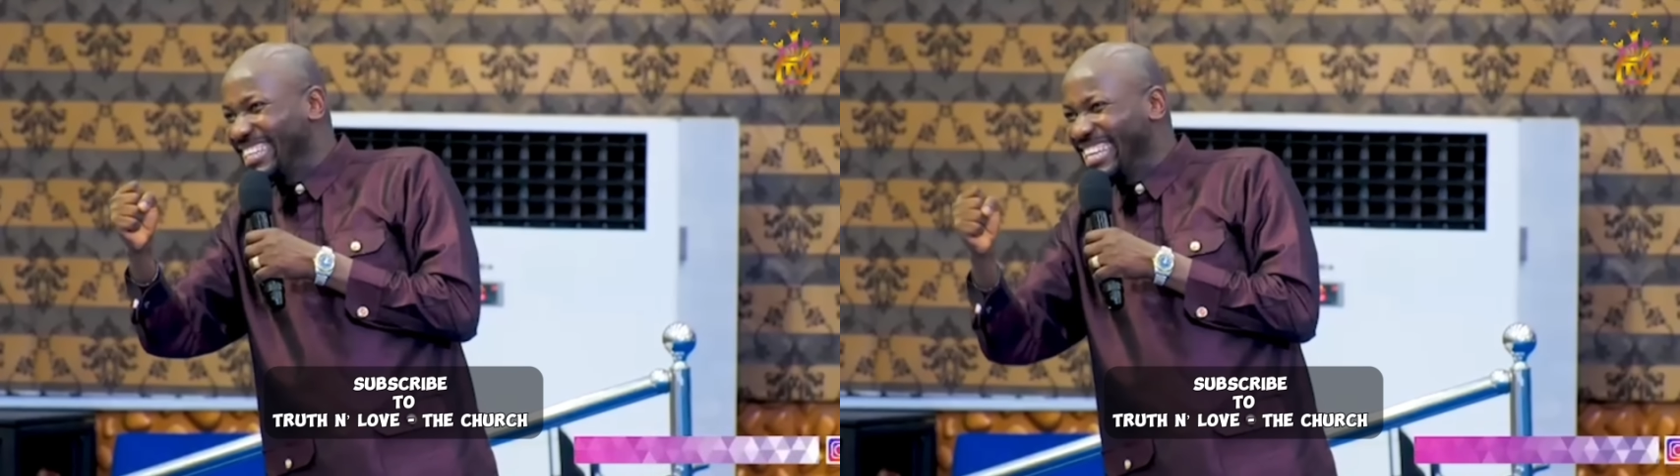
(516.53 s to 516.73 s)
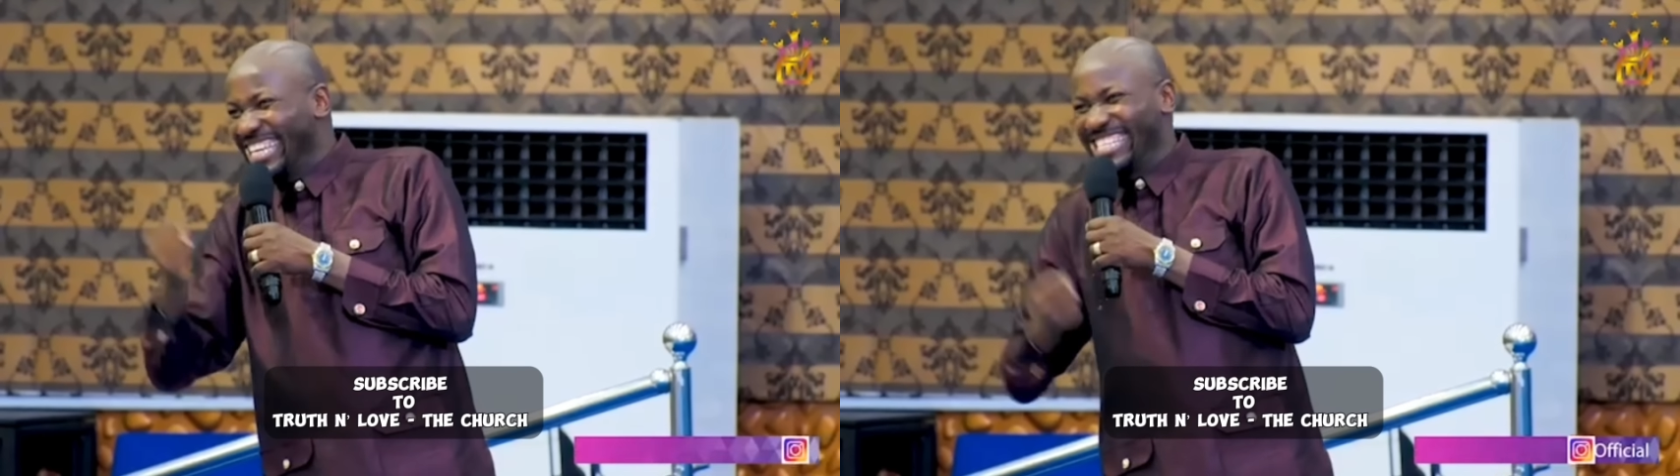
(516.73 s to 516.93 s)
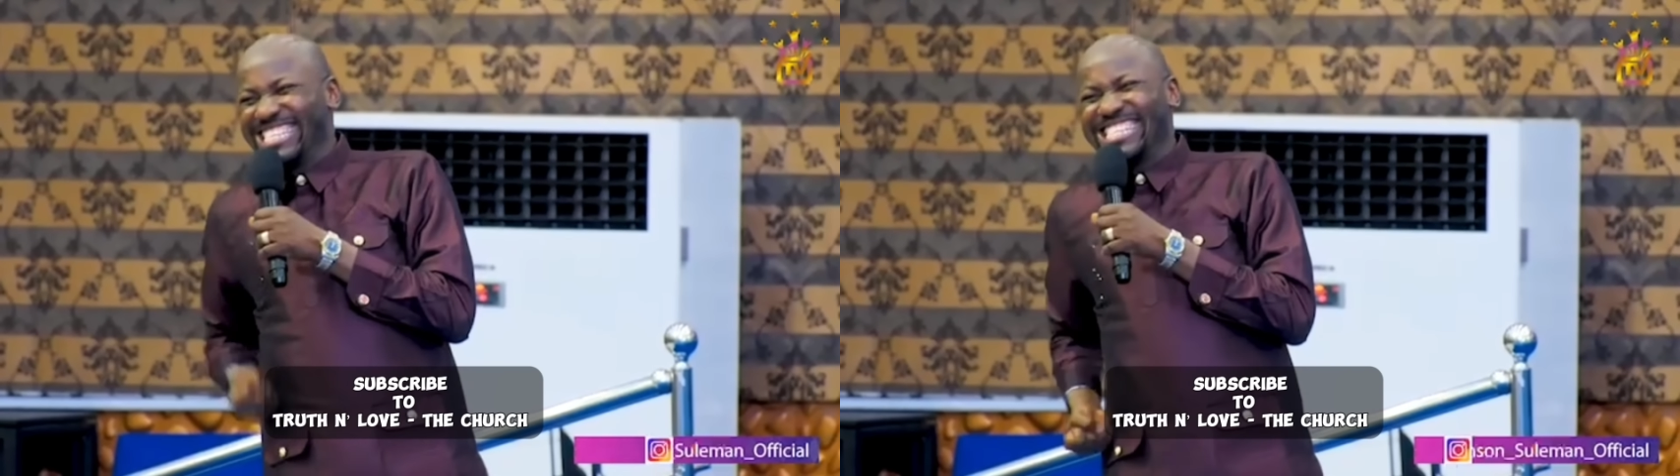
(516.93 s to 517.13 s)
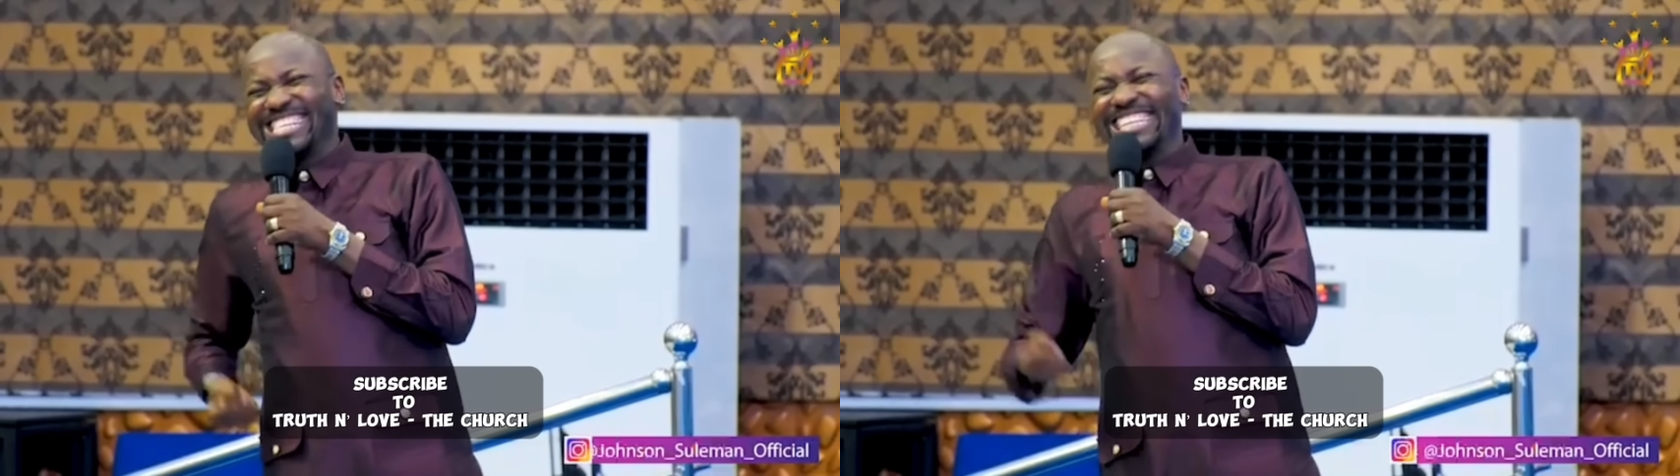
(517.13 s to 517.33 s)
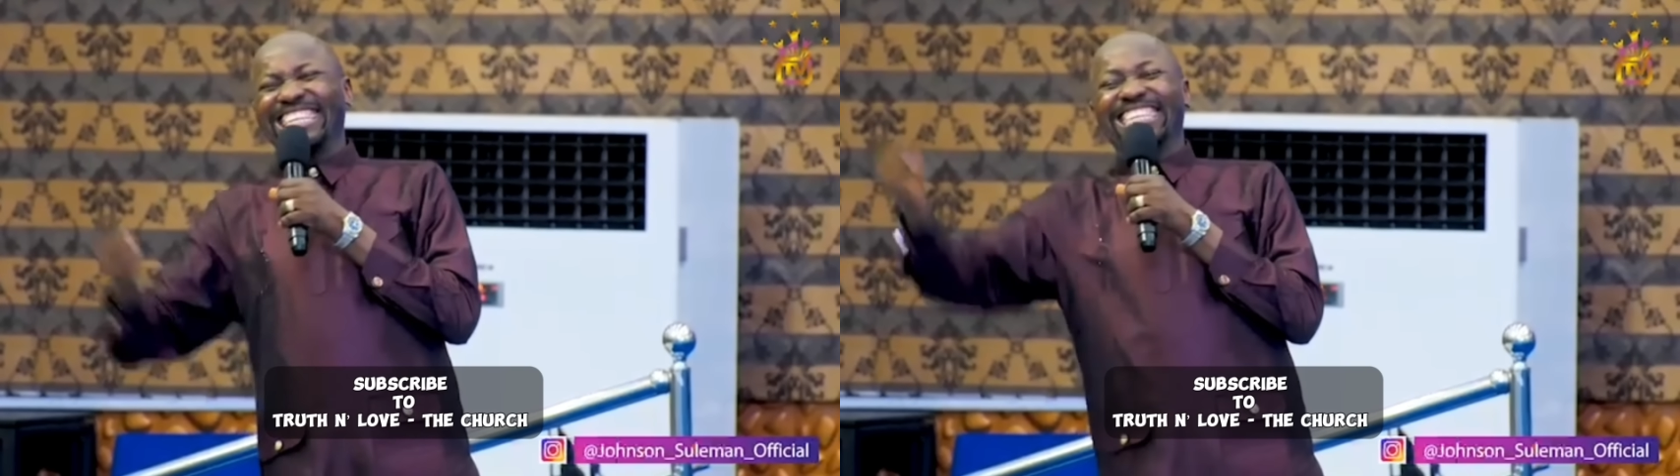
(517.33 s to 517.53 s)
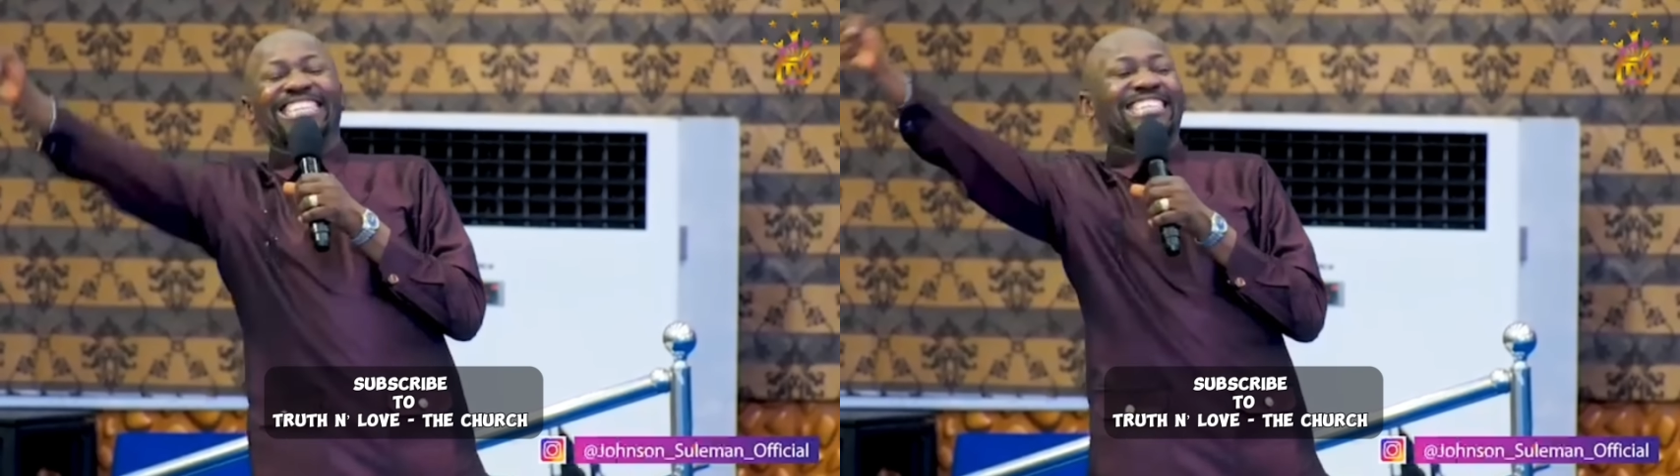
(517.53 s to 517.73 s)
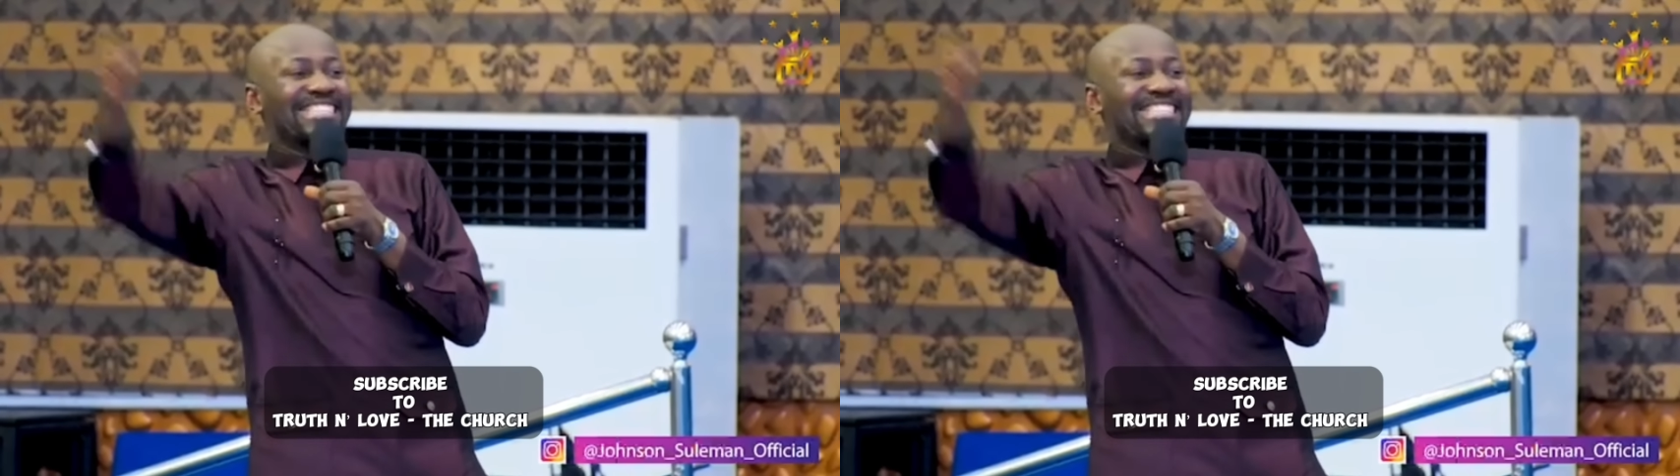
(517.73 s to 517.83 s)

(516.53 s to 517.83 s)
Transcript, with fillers: is draining.